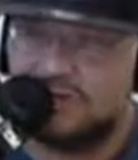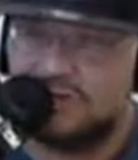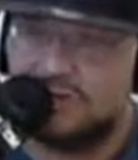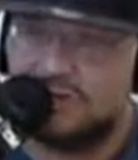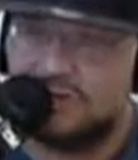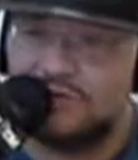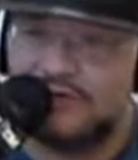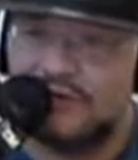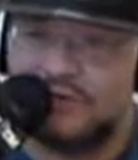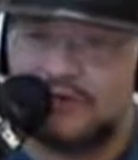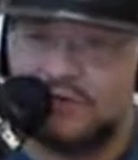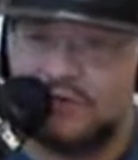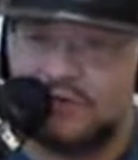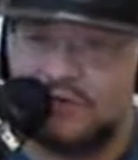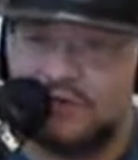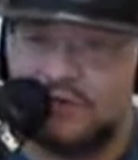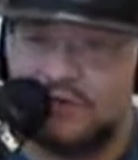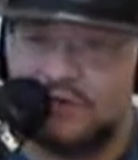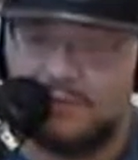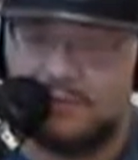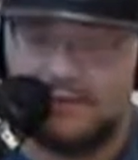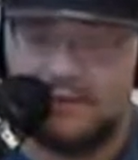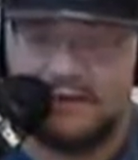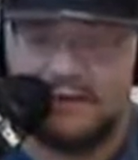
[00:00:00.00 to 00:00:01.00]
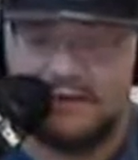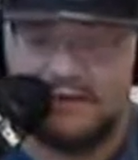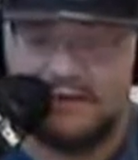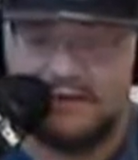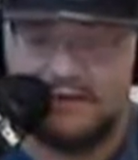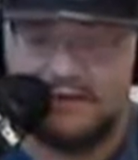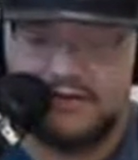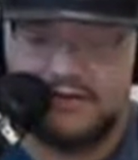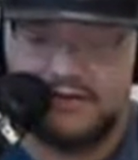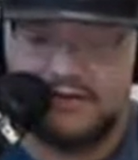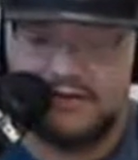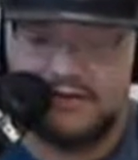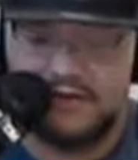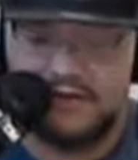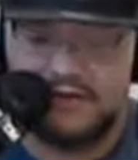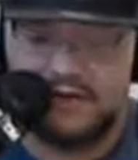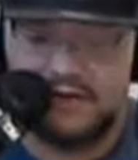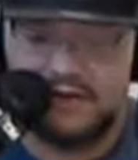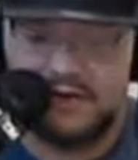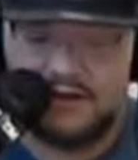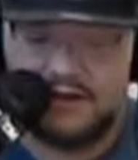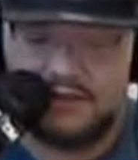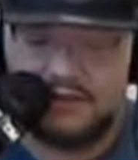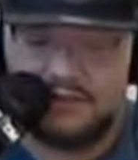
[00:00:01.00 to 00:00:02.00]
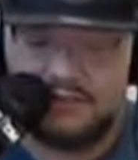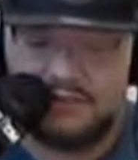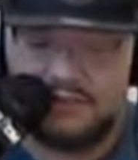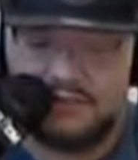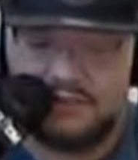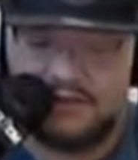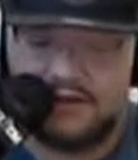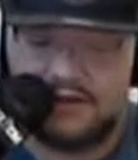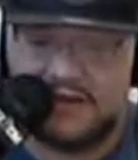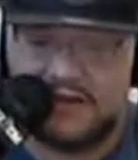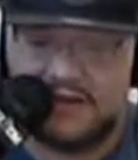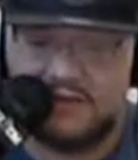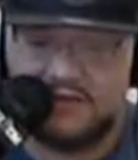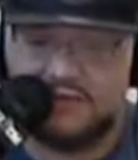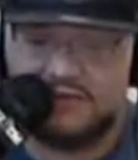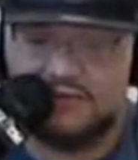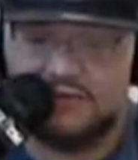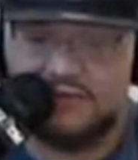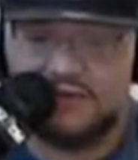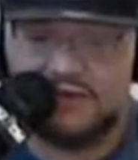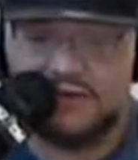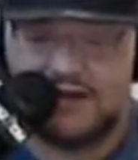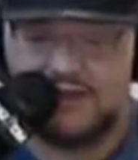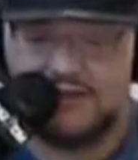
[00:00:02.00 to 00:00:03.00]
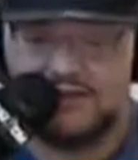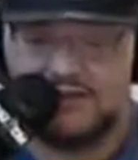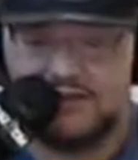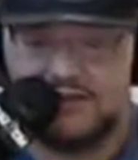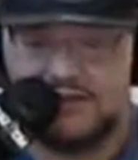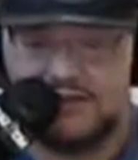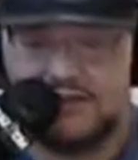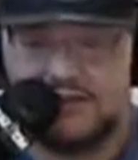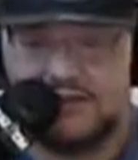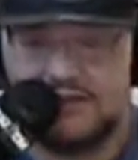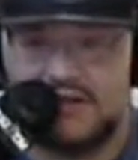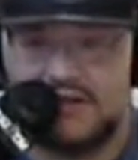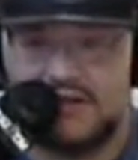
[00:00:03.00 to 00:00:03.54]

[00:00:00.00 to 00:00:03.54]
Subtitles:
do it anymore. But they used to do it.